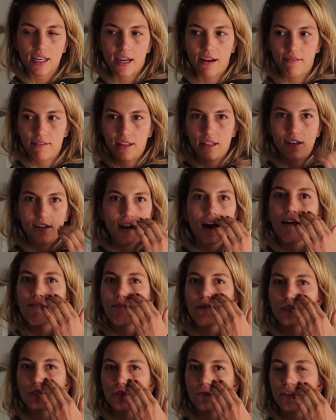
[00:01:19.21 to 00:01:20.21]
Like, I really don't have
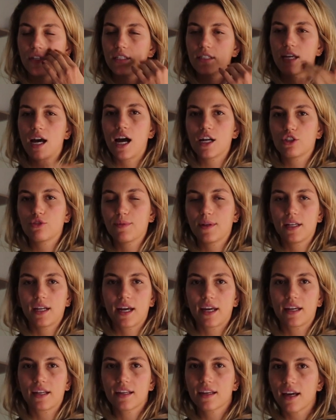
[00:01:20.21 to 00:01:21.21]
much of an attachment.
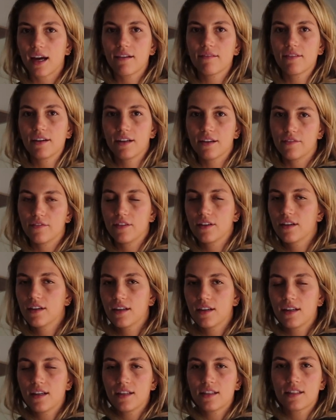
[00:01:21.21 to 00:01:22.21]
I can get rid of
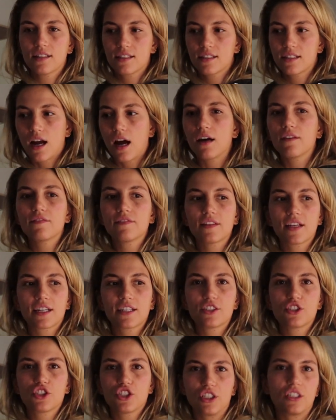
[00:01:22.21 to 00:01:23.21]
stuff, like
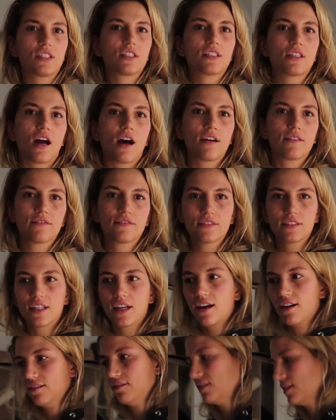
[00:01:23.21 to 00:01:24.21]
it's just stuff, you
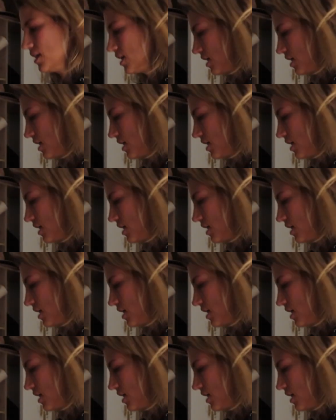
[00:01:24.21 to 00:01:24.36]
know?